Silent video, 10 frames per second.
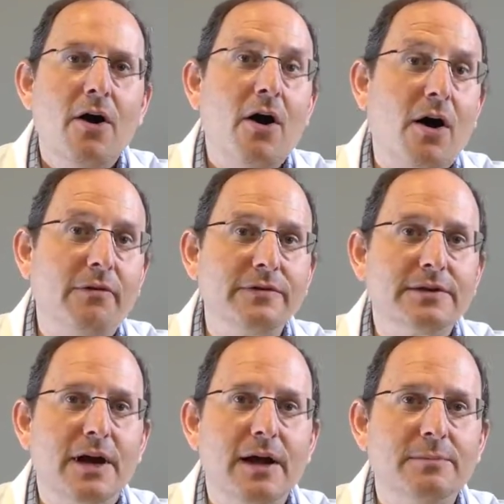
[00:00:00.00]

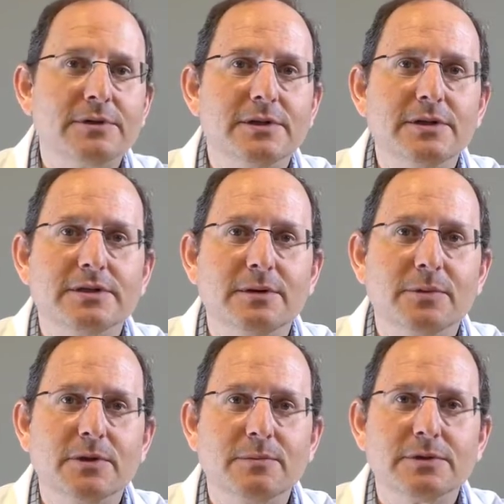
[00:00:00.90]
Oftentimes these
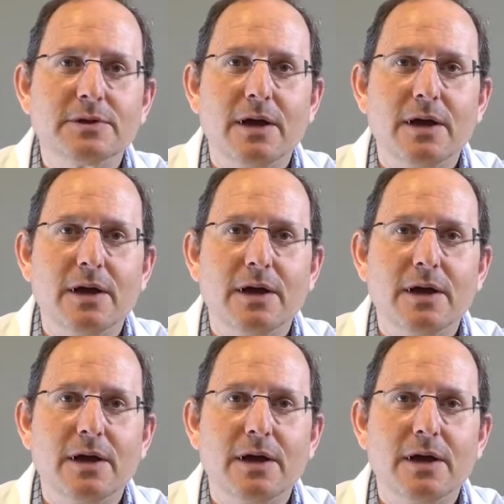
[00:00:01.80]
symptoms